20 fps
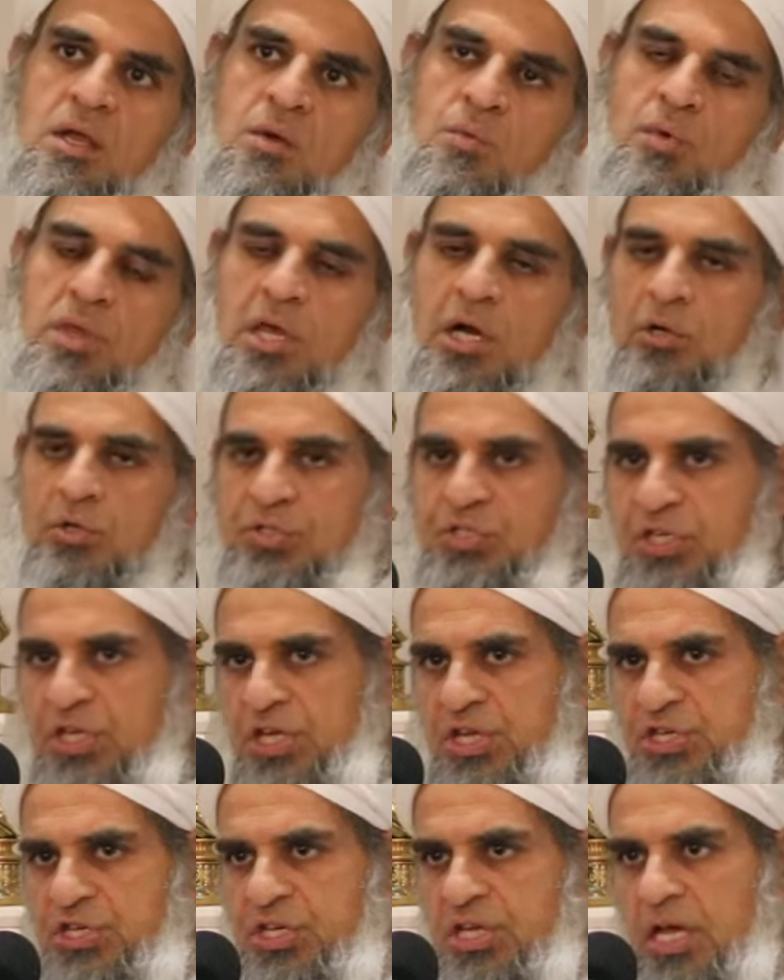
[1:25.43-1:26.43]
without
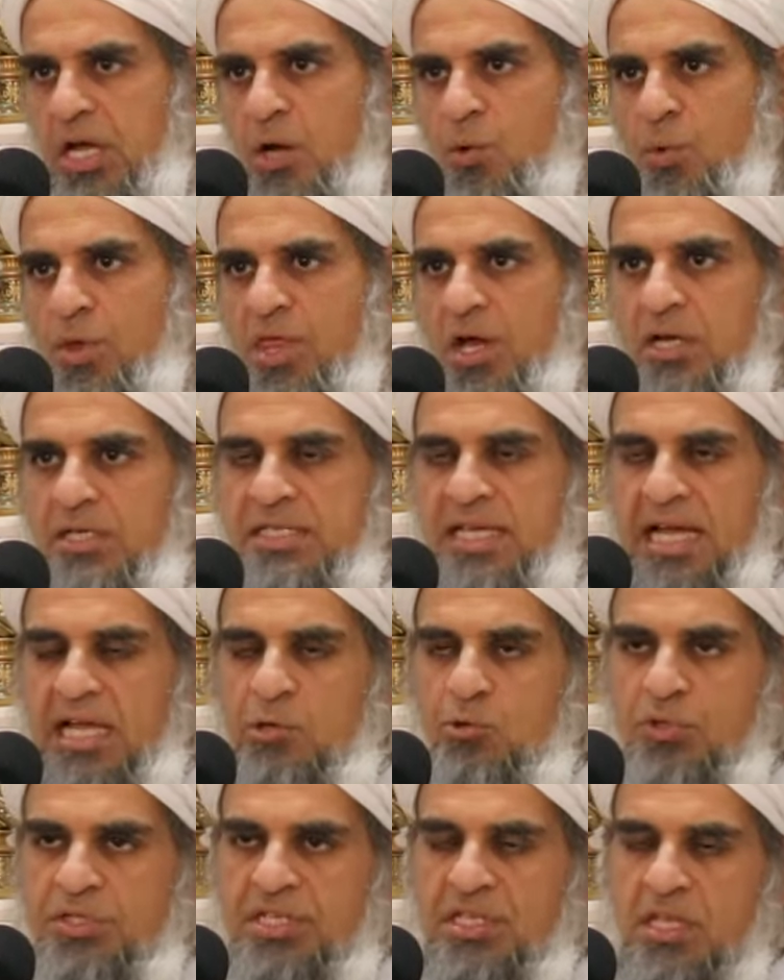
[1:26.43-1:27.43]
changing and without
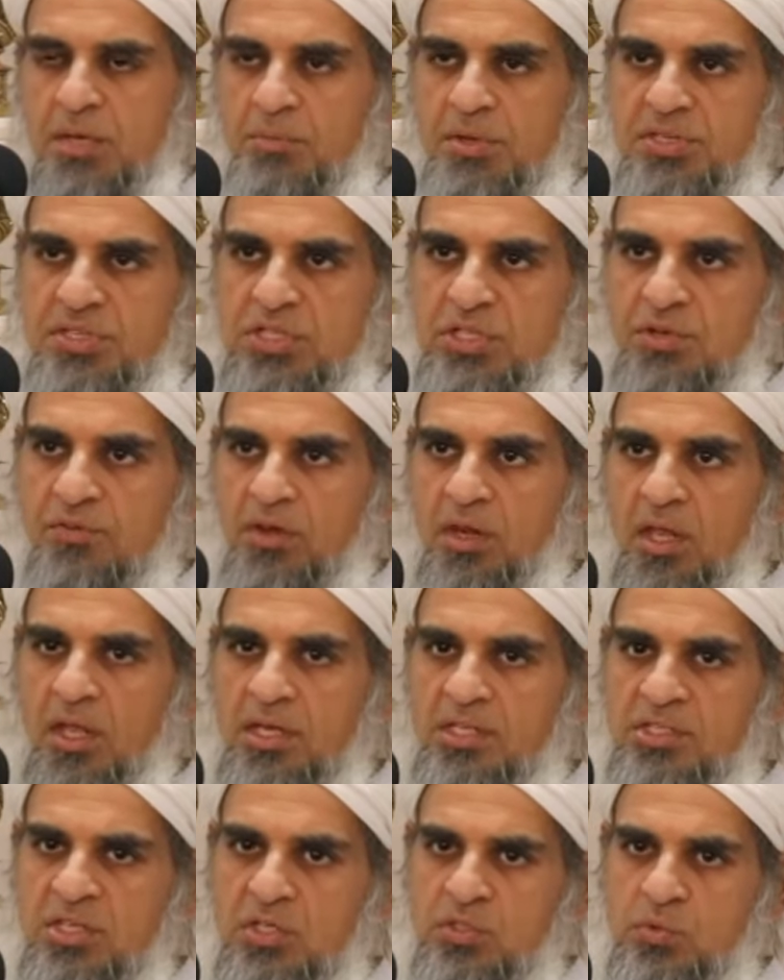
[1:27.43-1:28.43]
diluting the message of Allah
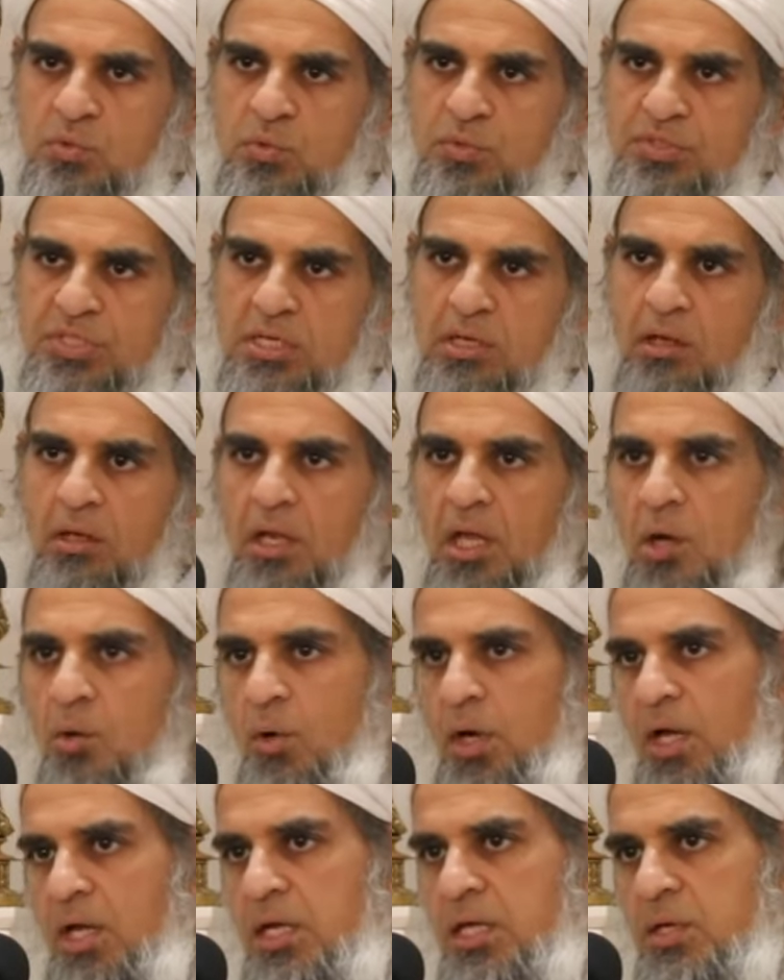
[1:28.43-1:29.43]
and His Rasul
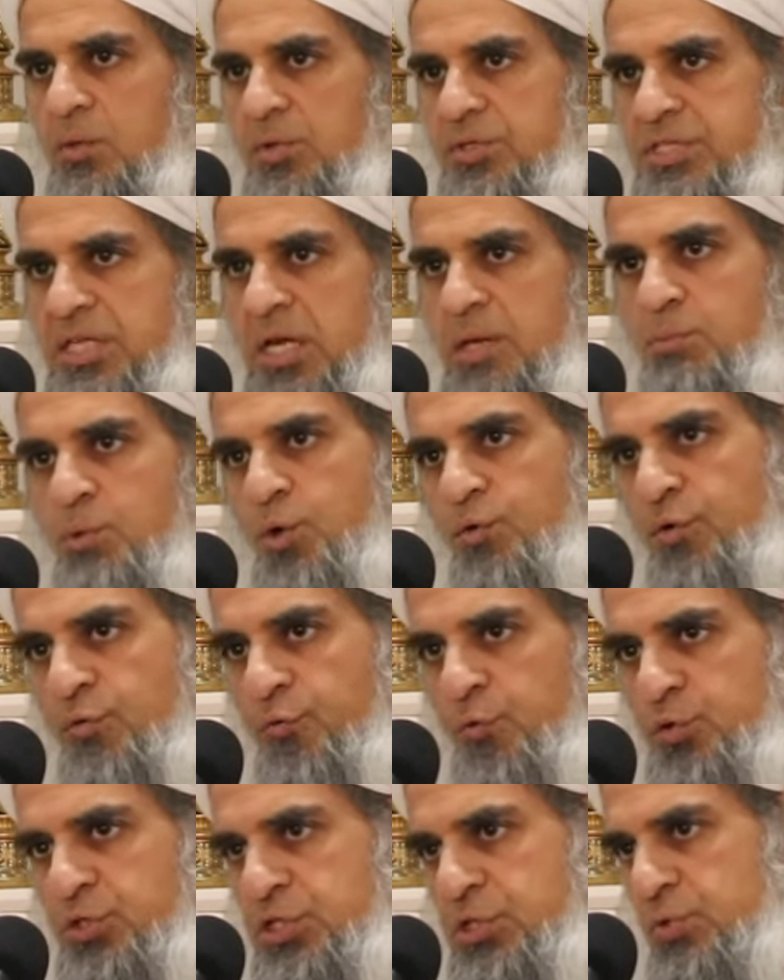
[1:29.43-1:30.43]
sallallahu alayhi wa sallam over
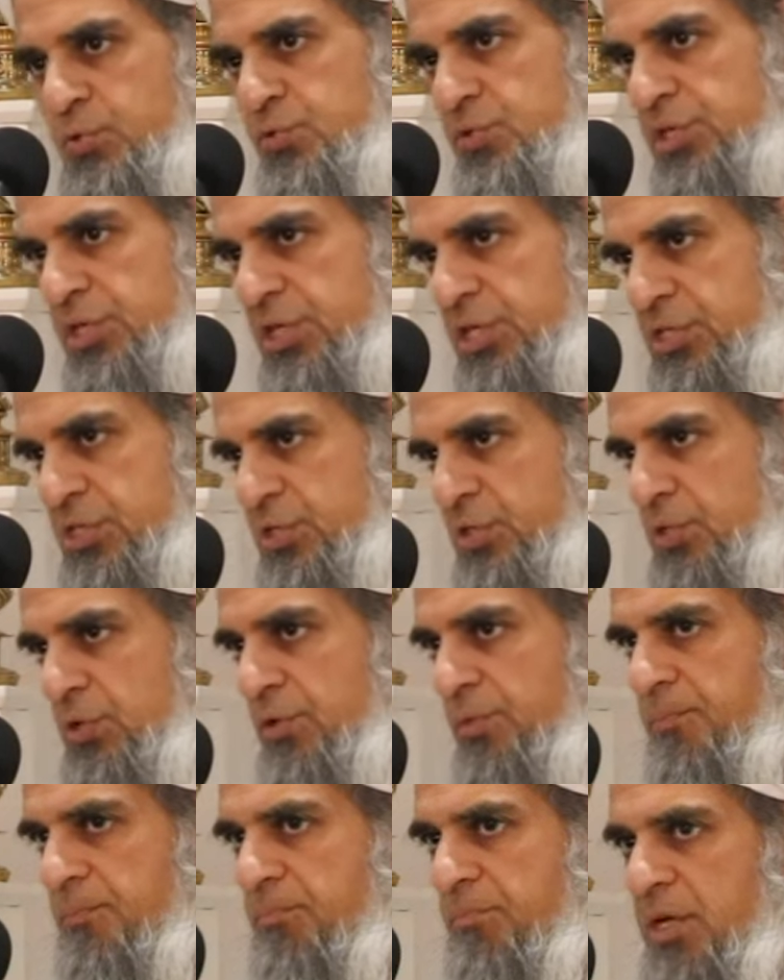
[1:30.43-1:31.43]
1400 years ago.
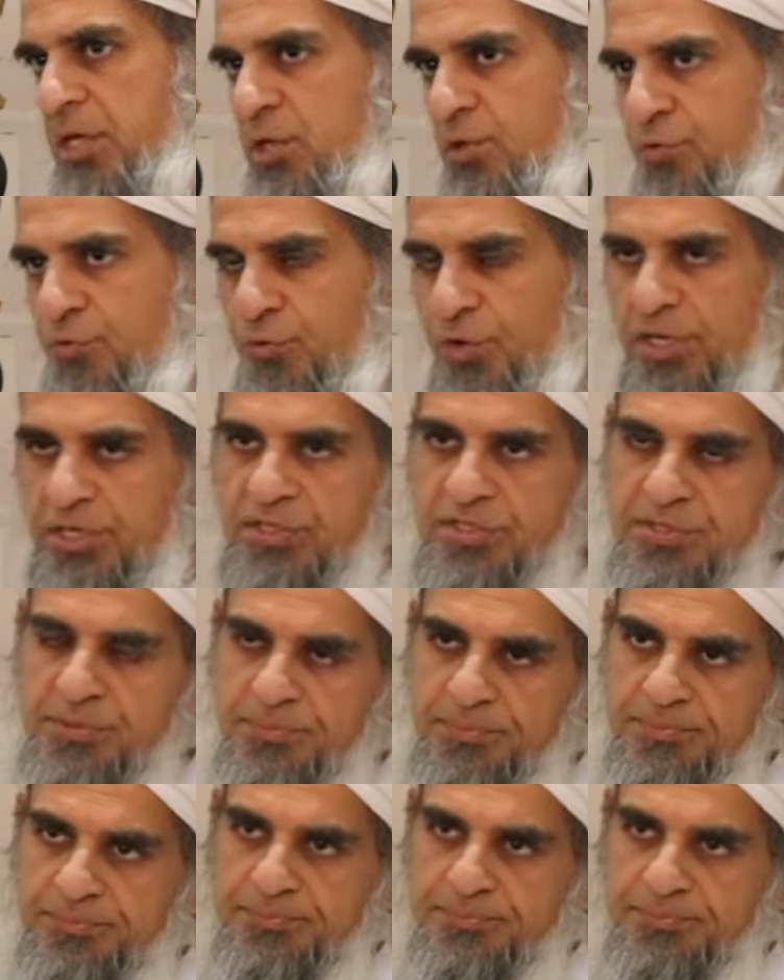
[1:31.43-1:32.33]
My young friends,